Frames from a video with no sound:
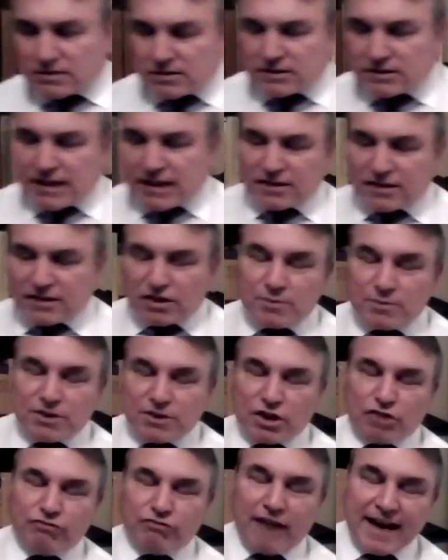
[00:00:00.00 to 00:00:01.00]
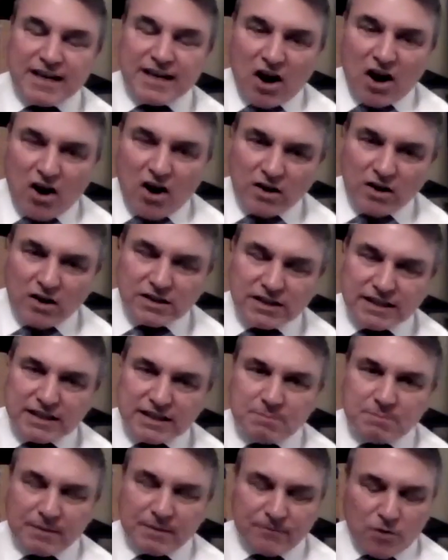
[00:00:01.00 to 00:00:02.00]
Chesterton was a trained
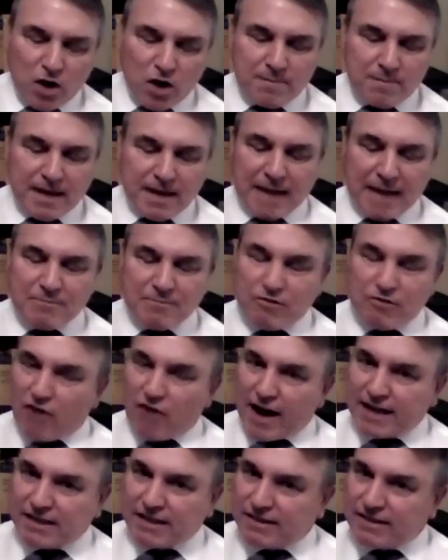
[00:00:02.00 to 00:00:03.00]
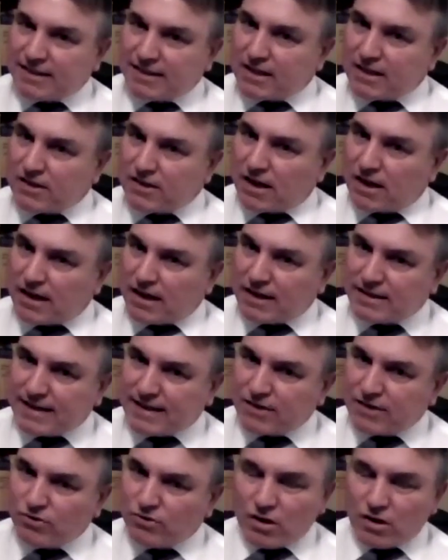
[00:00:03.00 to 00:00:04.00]
artist before he became a writer, and he said he
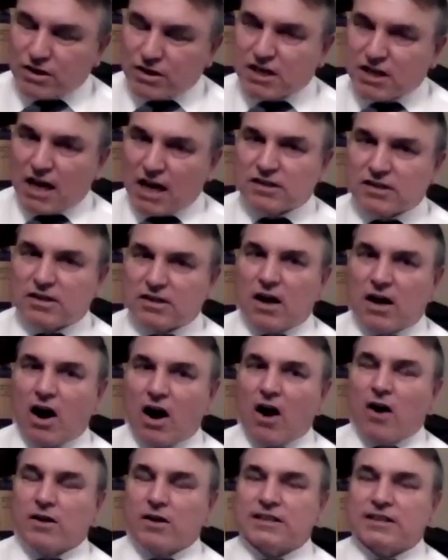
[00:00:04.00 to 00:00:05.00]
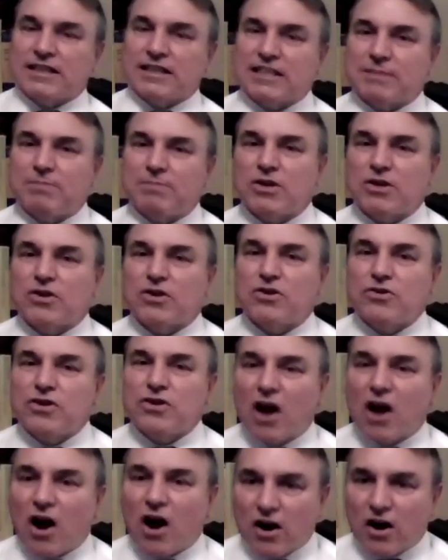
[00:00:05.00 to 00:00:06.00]
said not just artists but
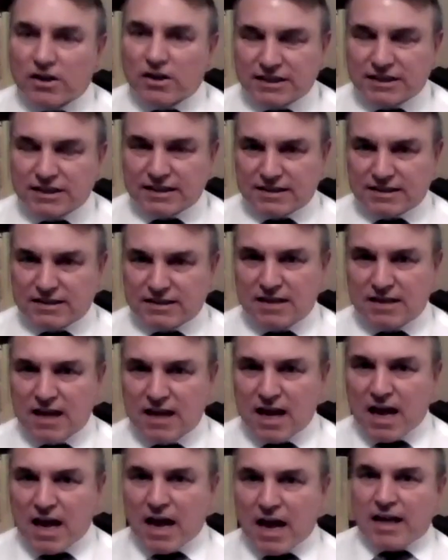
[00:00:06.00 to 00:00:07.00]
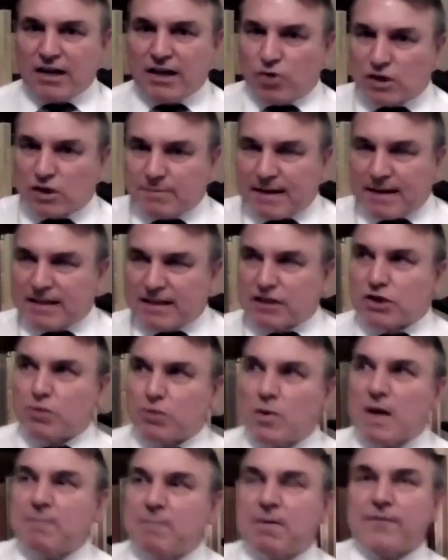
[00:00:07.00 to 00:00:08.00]
good artists he talks about the
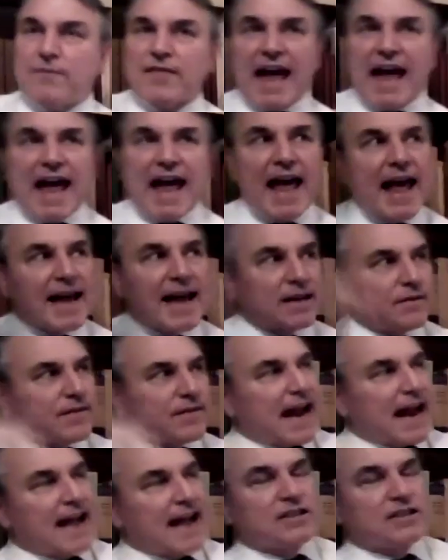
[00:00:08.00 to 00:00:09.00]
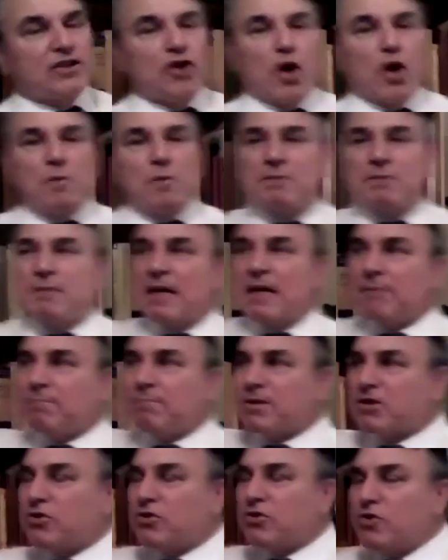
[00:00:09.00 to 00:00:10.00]
sweep of the head of the antelope is being
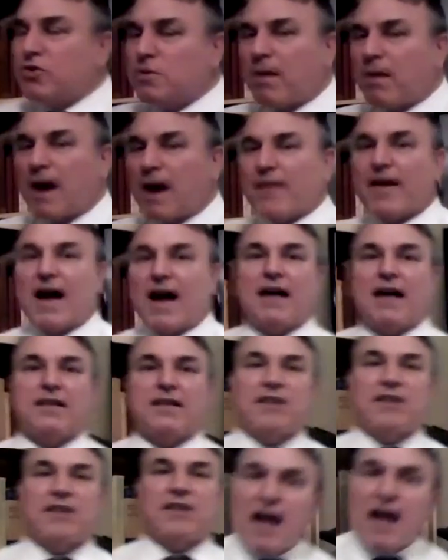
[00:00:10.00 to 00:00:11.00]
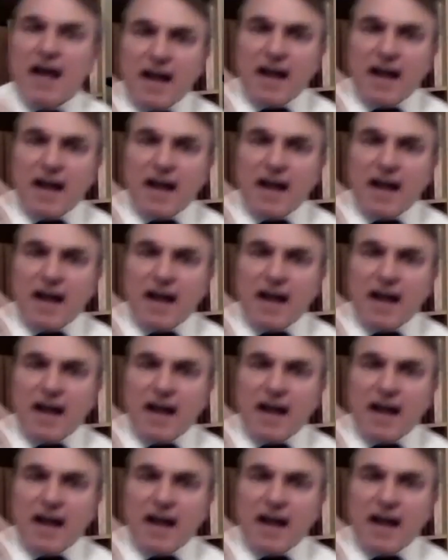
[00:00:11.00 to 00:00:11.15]
pursued by the hunter,